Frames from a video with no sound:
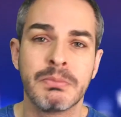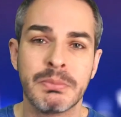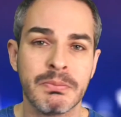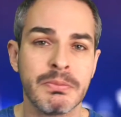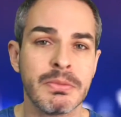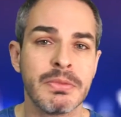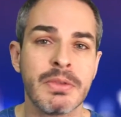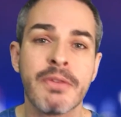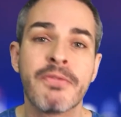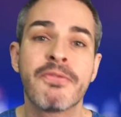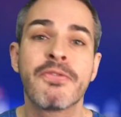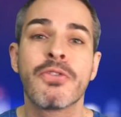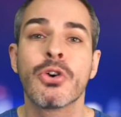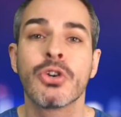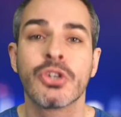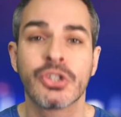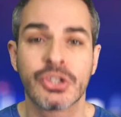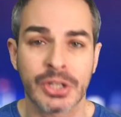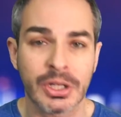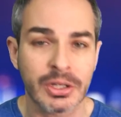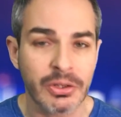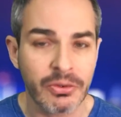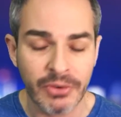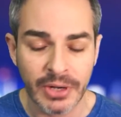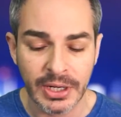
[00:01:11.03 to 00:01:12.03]
the first
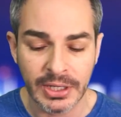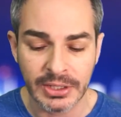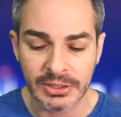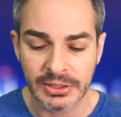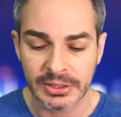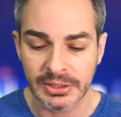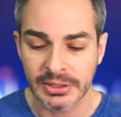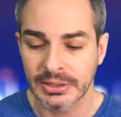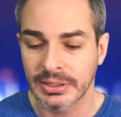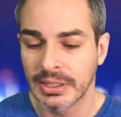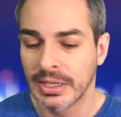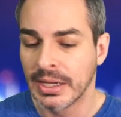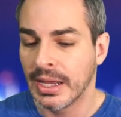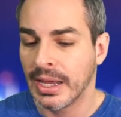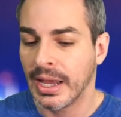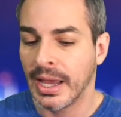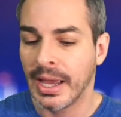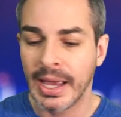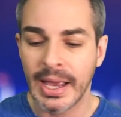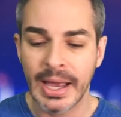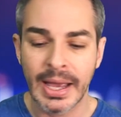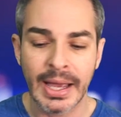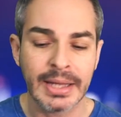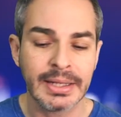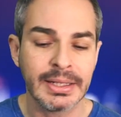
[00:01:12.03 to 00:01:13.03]
generation
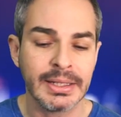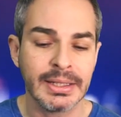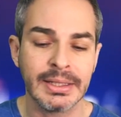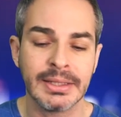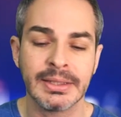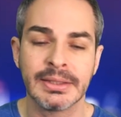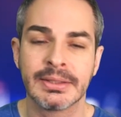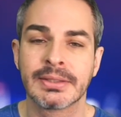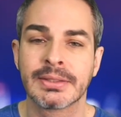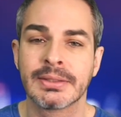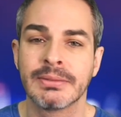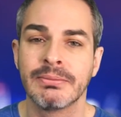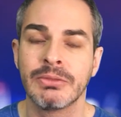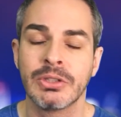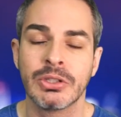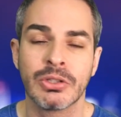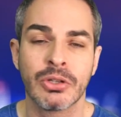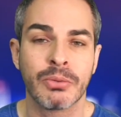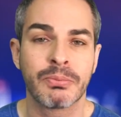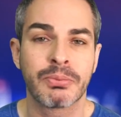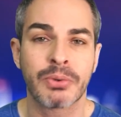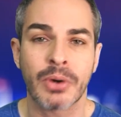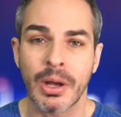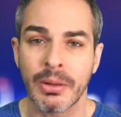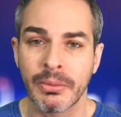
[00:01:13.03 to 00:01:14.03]
had its, you
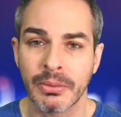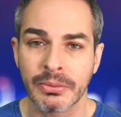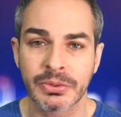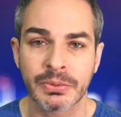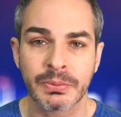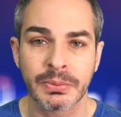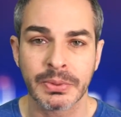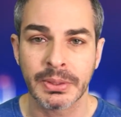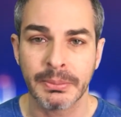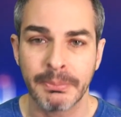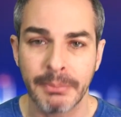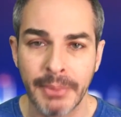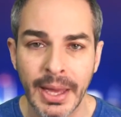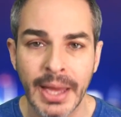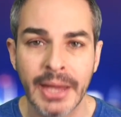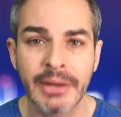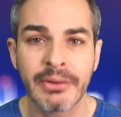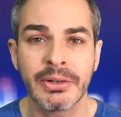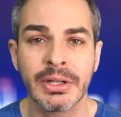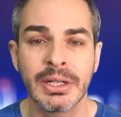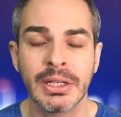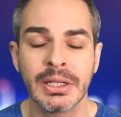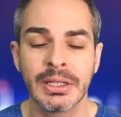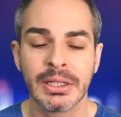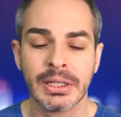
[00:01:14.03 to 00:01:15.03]
know, problems with the
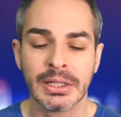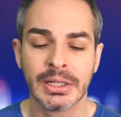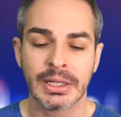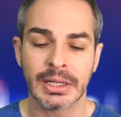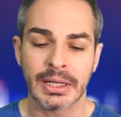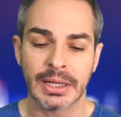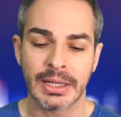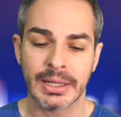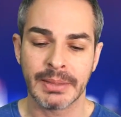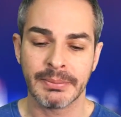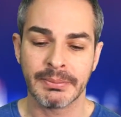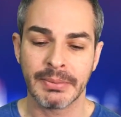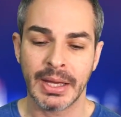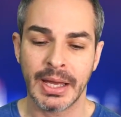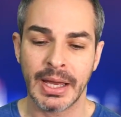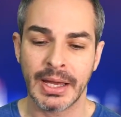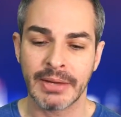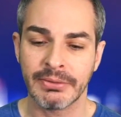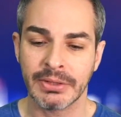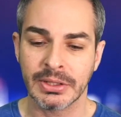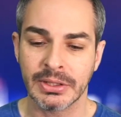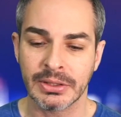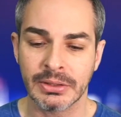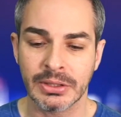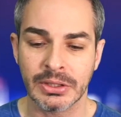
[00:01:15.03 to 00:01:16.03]
battery,
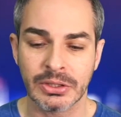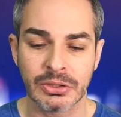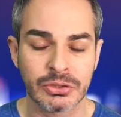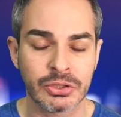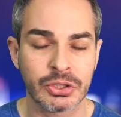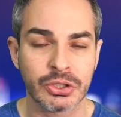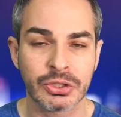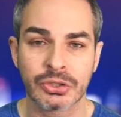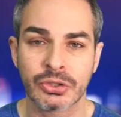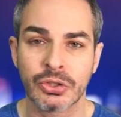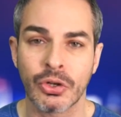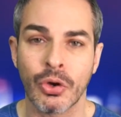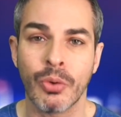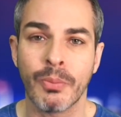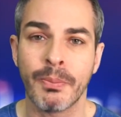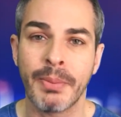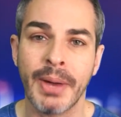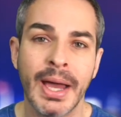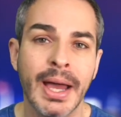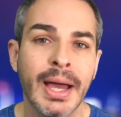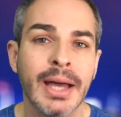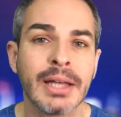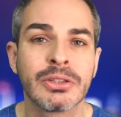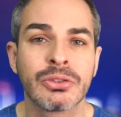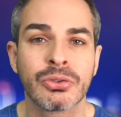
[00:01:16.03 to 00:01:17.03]
having it just go
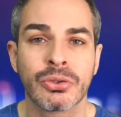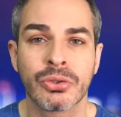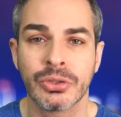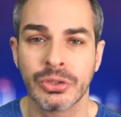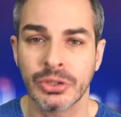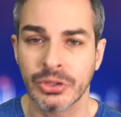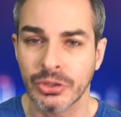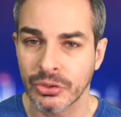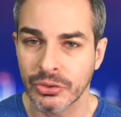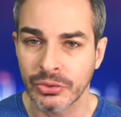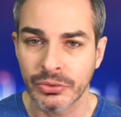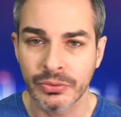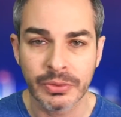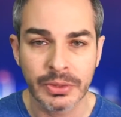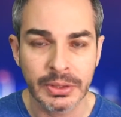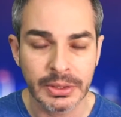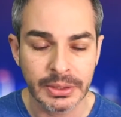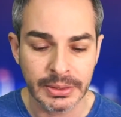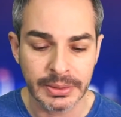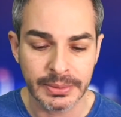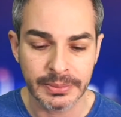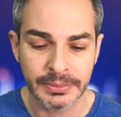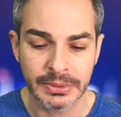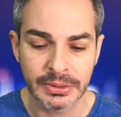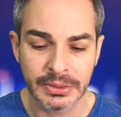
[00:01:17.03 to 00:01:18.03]
bad, or, you
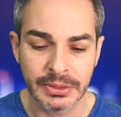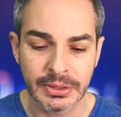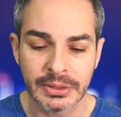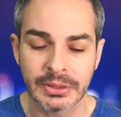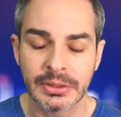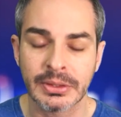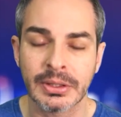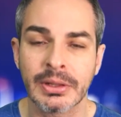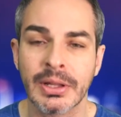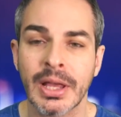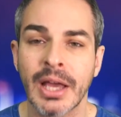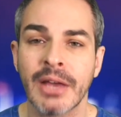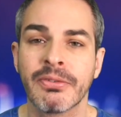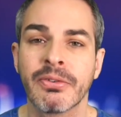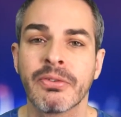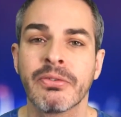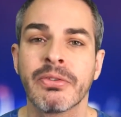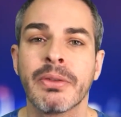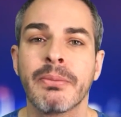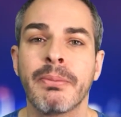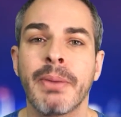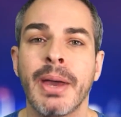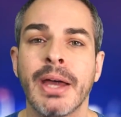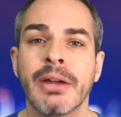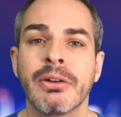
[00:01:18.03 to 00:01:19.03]
know, the life of
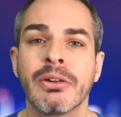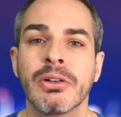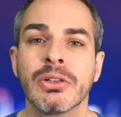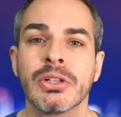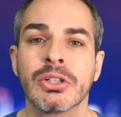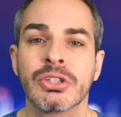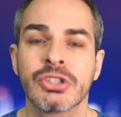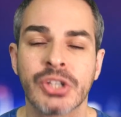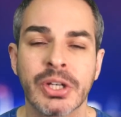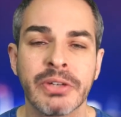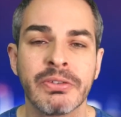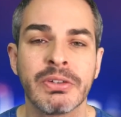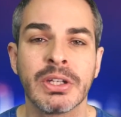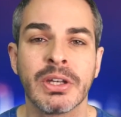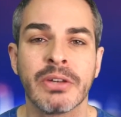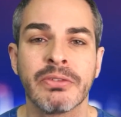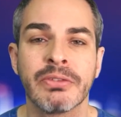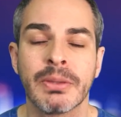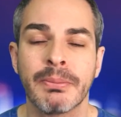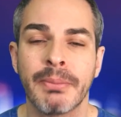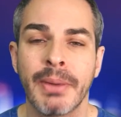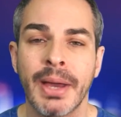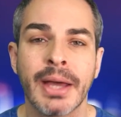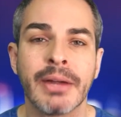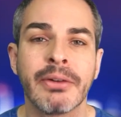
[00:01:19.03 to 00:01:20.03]
the battery, longevity of
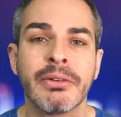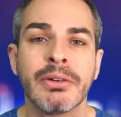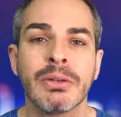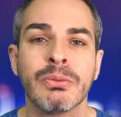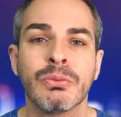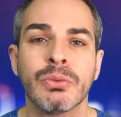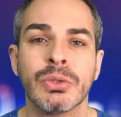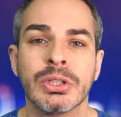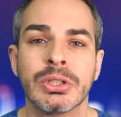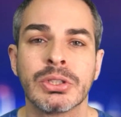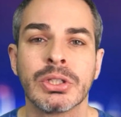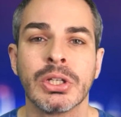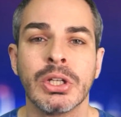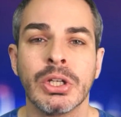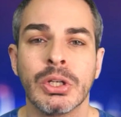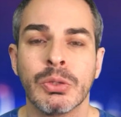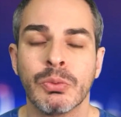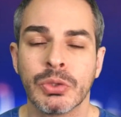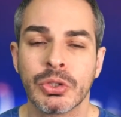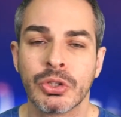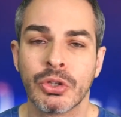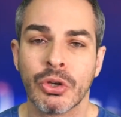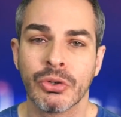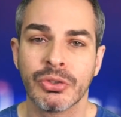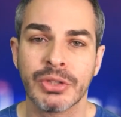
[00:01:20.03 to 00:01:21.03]
the battery would
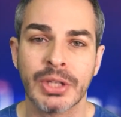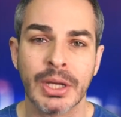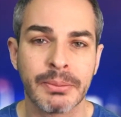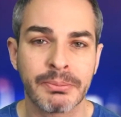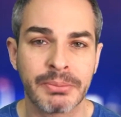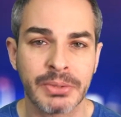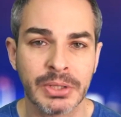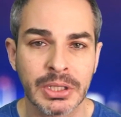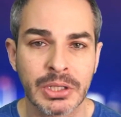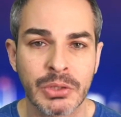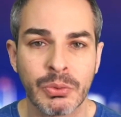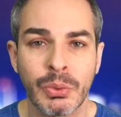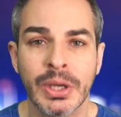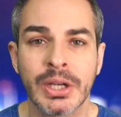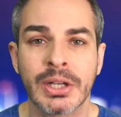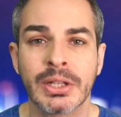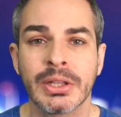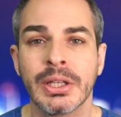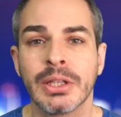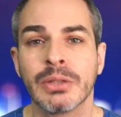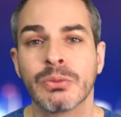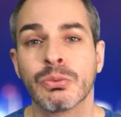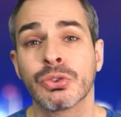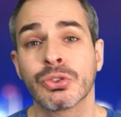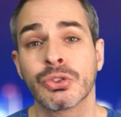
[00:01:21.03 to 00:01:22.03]
go down pretty
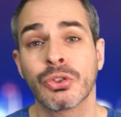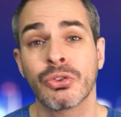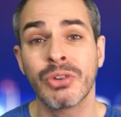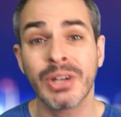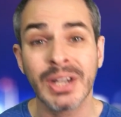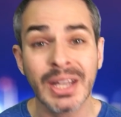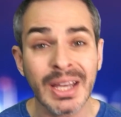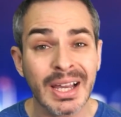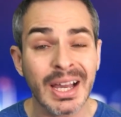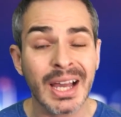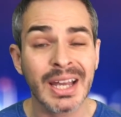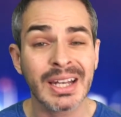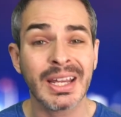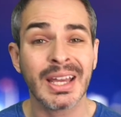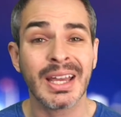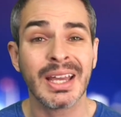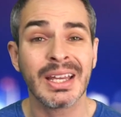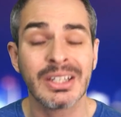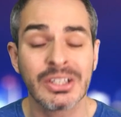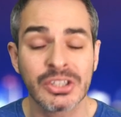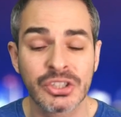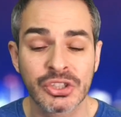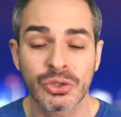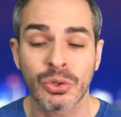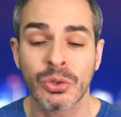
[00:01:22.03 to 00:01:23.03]
quickly. It was already kind of had
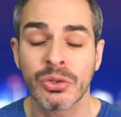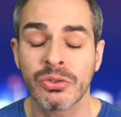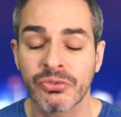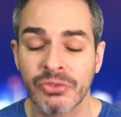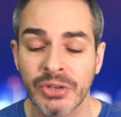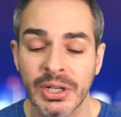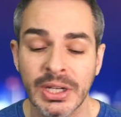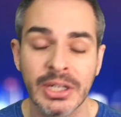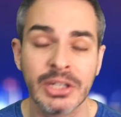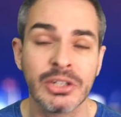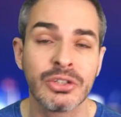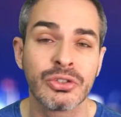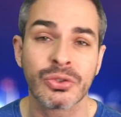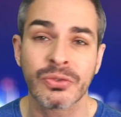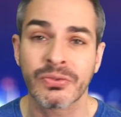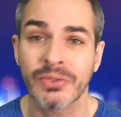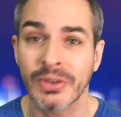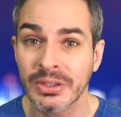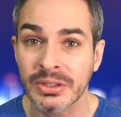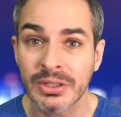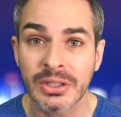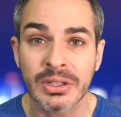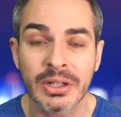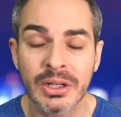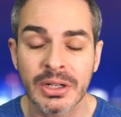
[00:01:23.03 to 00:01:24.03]
a short range of
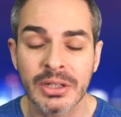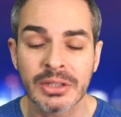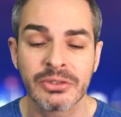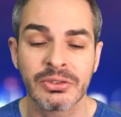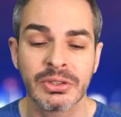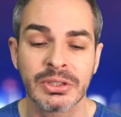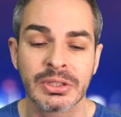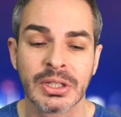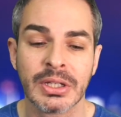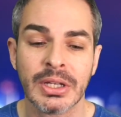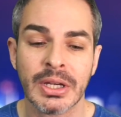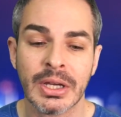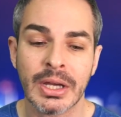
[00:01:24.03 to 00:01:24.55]
under 100